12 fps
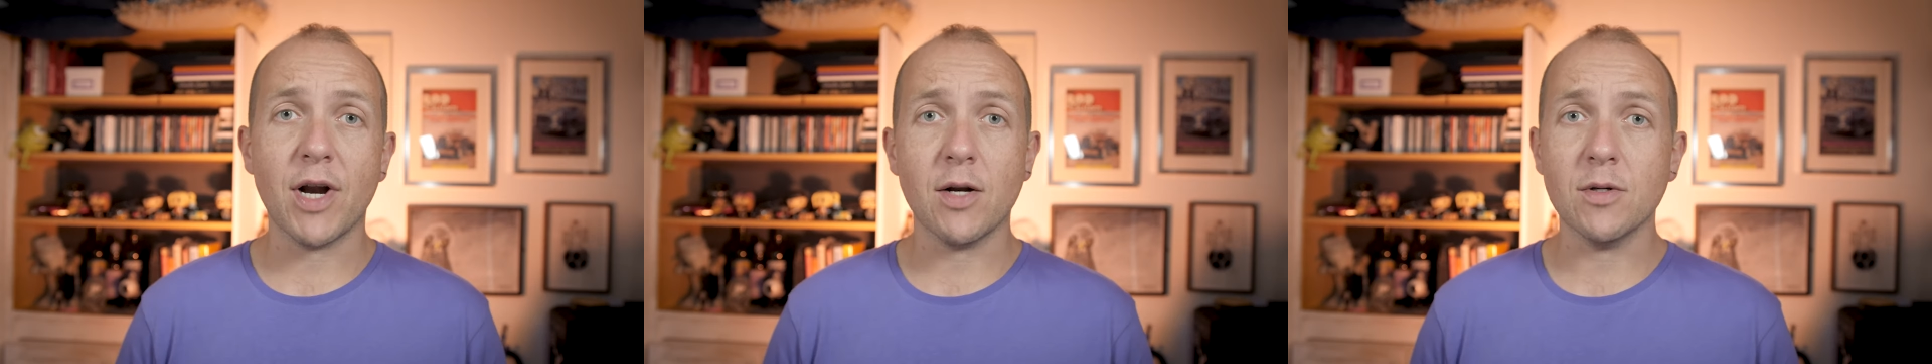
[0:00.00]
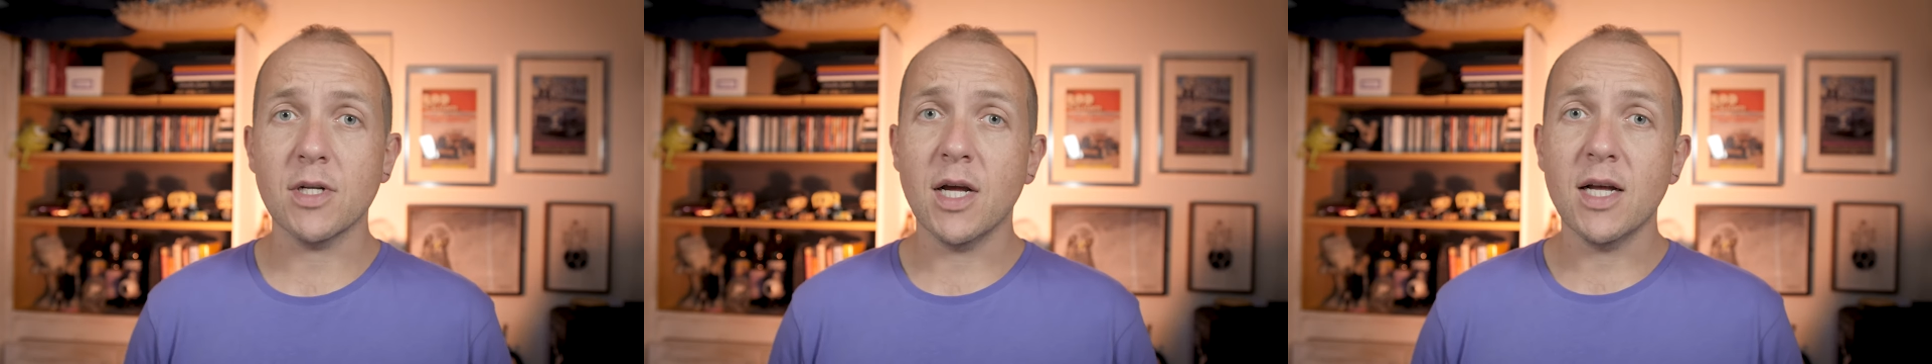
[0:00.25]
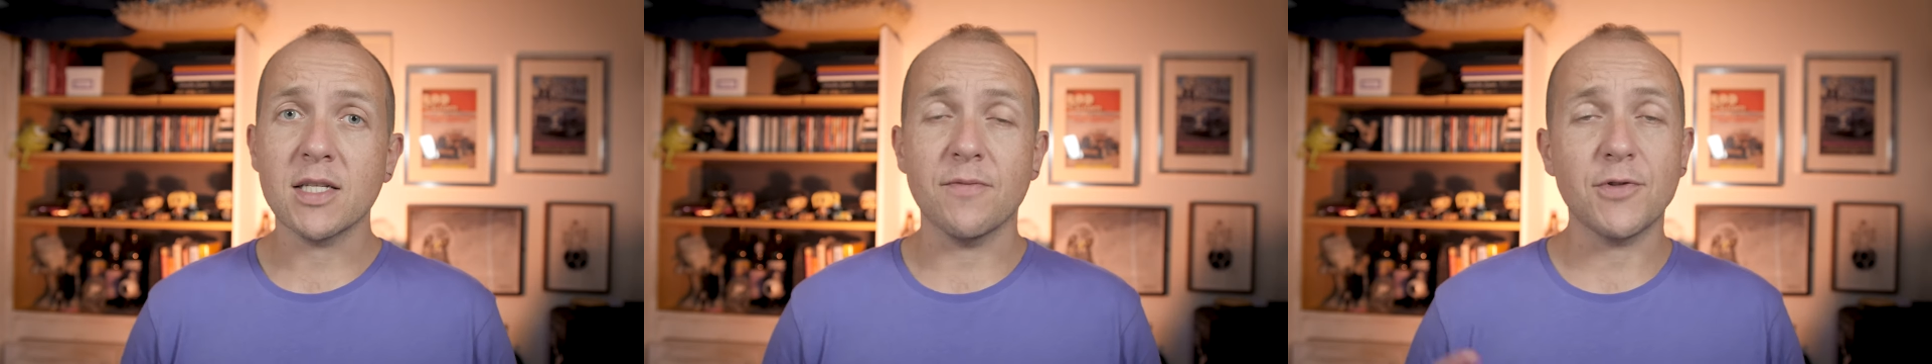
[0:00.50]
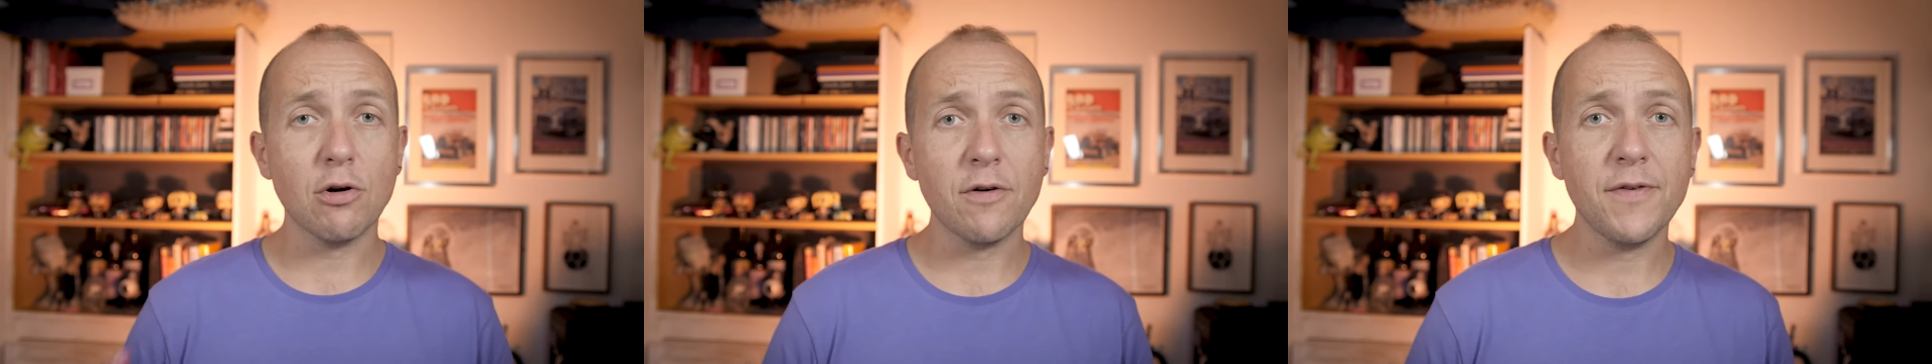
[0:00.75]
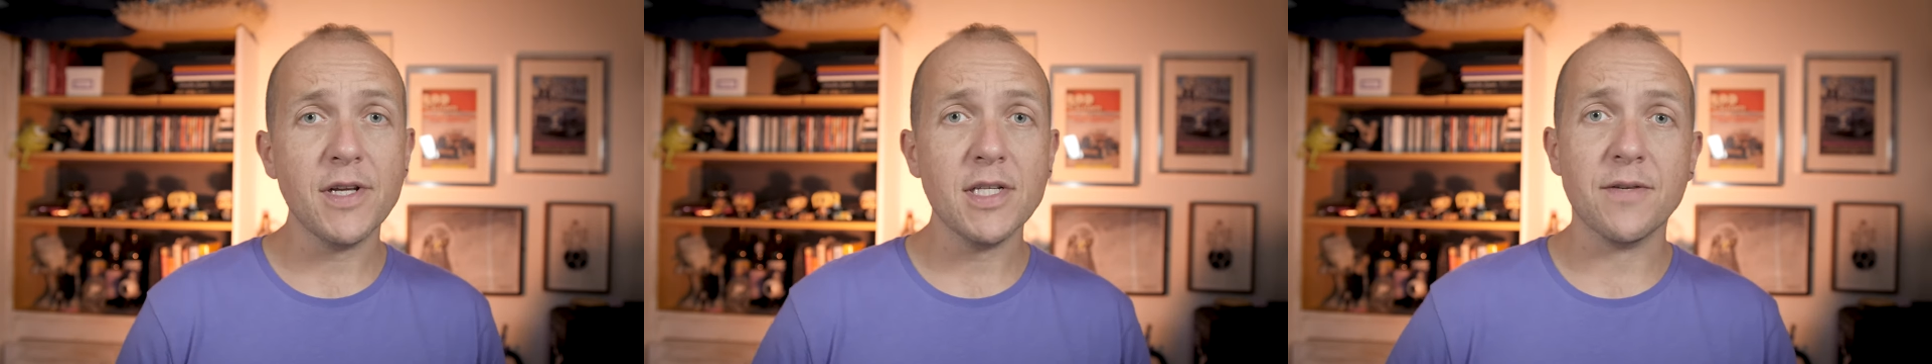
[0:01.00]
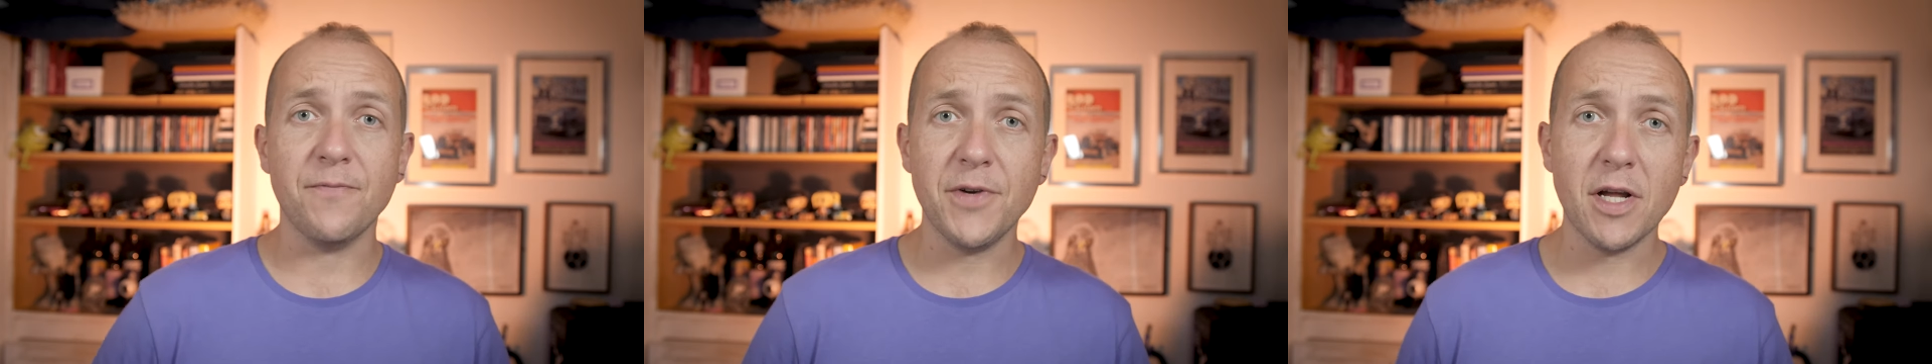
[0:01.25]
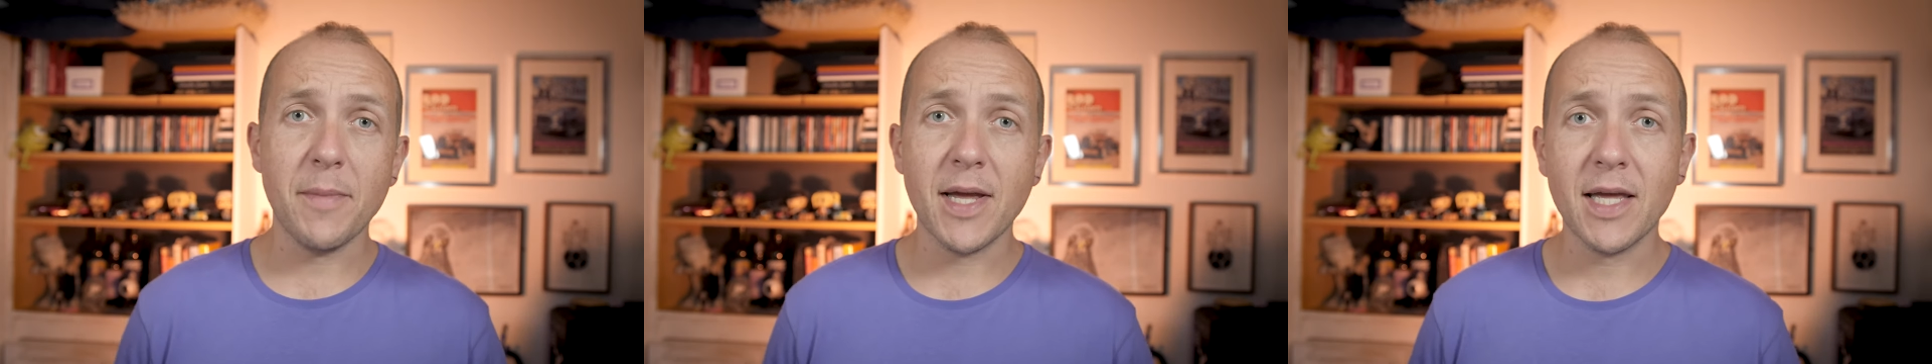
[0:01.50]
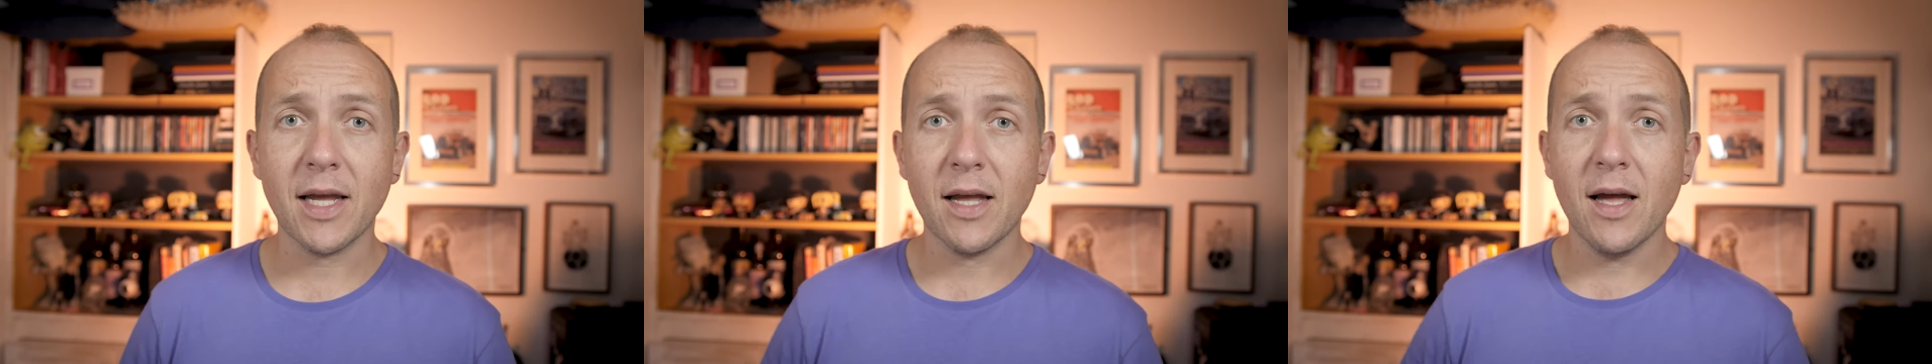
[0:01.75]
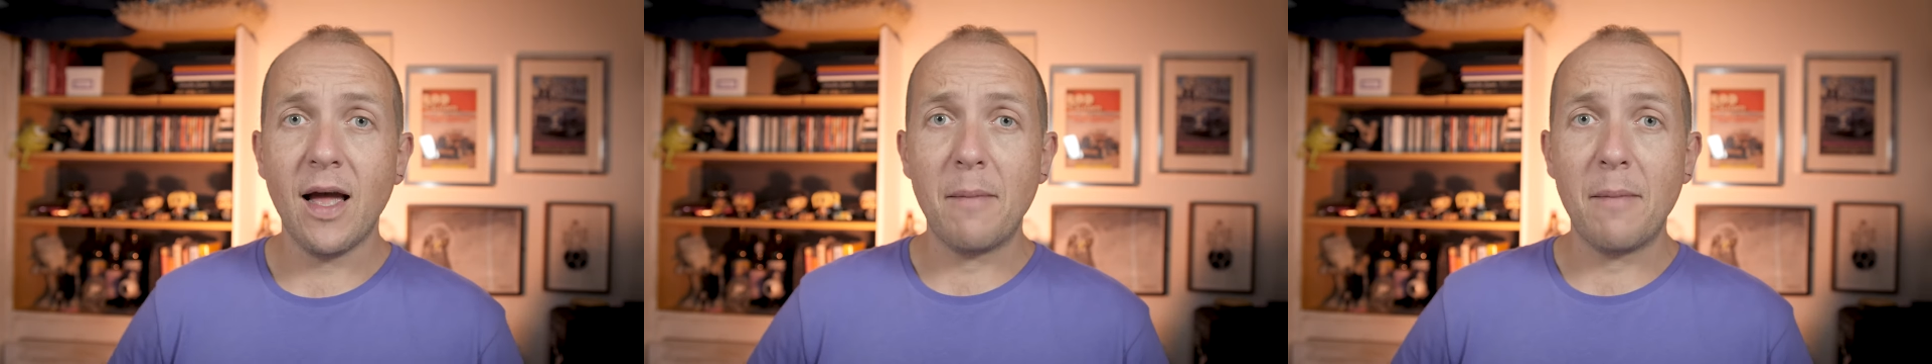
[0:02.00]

around some photography, some video making,